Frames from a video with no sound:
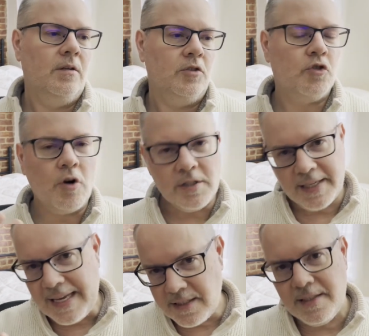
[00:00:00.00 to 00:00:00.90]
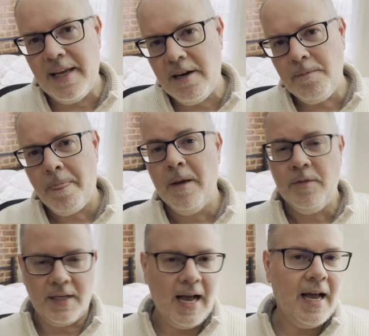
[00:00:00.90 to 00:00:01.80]
Druss gets there,
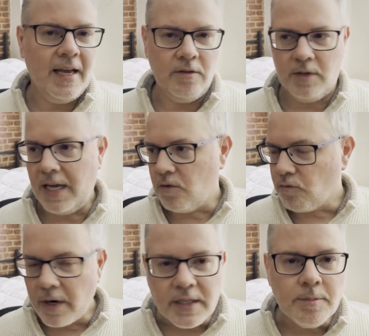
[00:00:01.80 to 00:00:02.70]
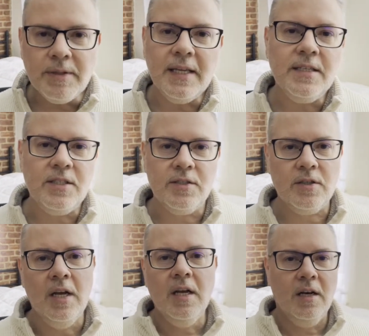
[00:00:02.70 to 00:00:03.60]
the guy kind of running the place is
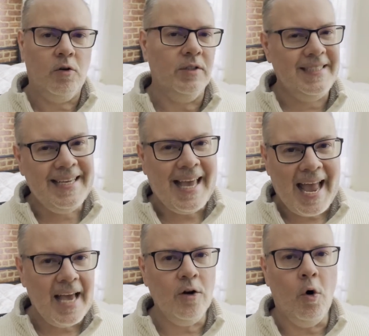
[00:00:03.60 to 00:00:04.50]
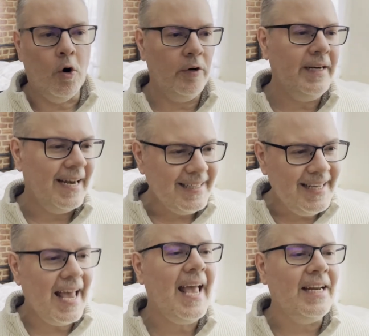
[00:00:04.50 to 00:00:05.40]
called Gan Orrin, and
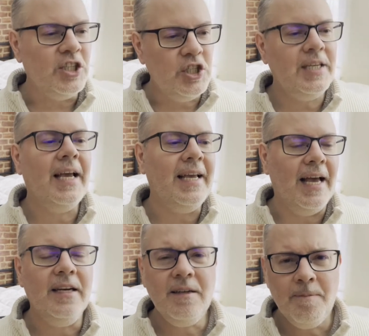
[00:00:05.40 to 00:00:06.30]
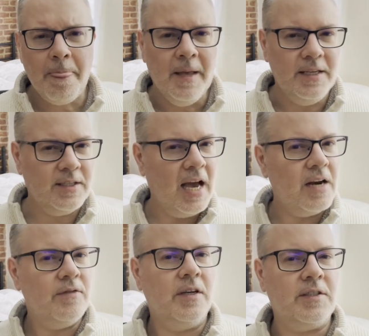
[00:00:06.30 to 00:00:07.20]
Gan G A N is
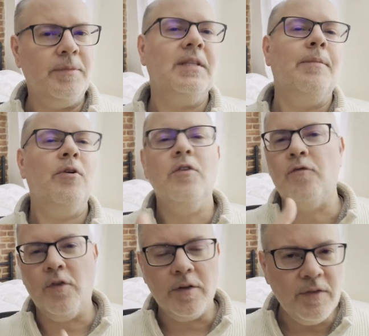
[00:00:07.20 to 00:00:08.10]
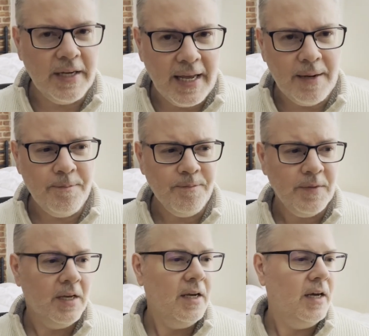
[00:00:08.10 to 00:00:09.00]
kind of uh, something they put in front of the name.
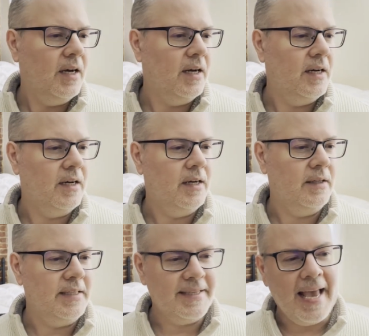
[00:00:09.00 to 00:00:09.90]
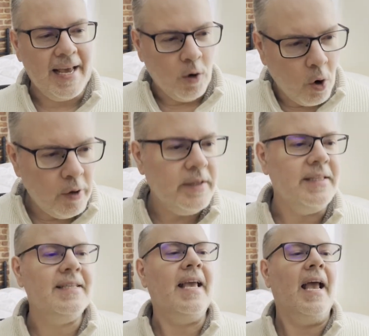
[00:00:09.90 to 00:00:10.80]
Uh, there's Gan Orrin,
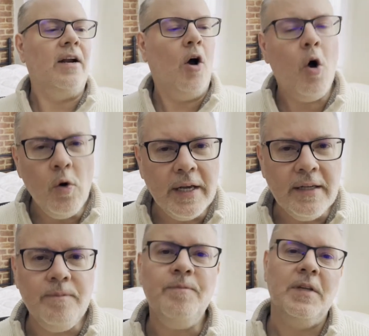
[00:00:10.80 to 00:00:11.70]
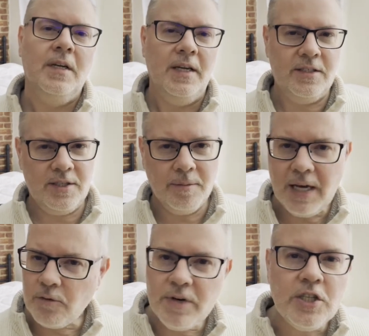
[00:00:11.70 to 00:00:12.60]
there's Gan Hogun. It's some
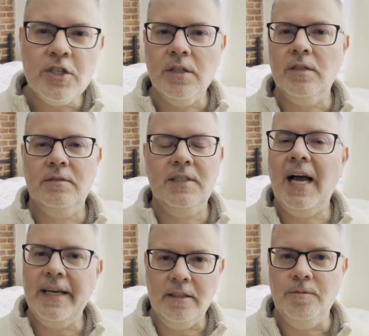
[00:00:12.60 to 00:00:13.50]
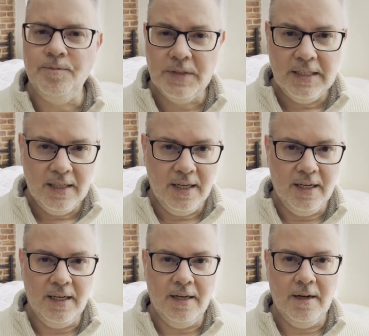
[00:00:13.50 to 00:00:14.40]
kind of regional title.
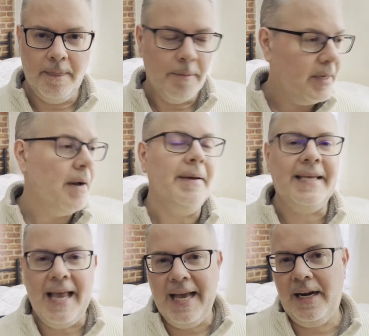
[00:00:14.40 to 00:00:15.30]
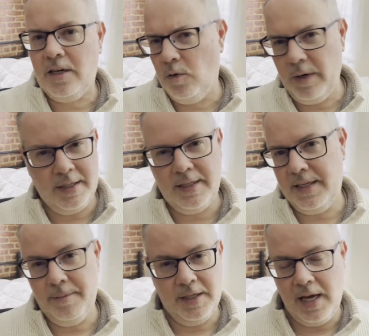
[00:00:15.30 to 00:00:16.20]
Uh, you become a Gan. I don't know where
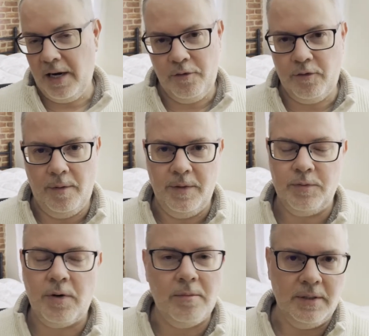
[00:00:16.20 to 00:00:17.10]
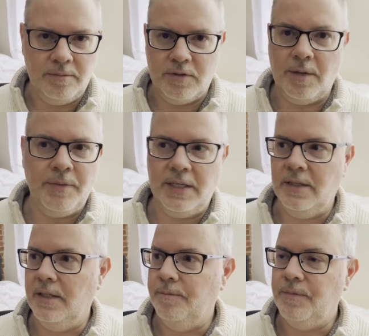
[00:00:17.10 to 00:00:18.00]
Gemmell got it from. It's probably something
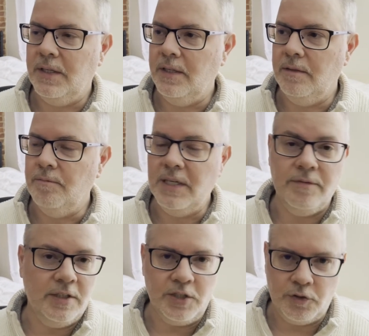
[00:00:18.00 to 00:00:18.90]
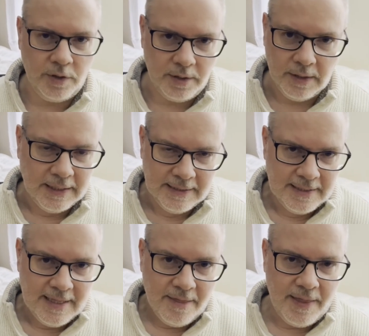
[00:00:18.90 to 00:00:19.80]
in the in medieval history
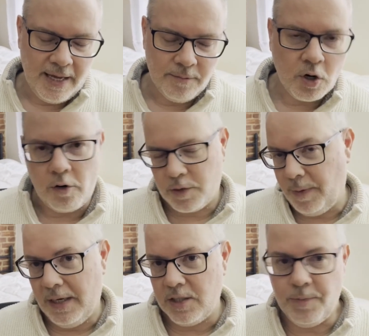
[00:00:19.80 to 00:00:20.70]
that corresponds.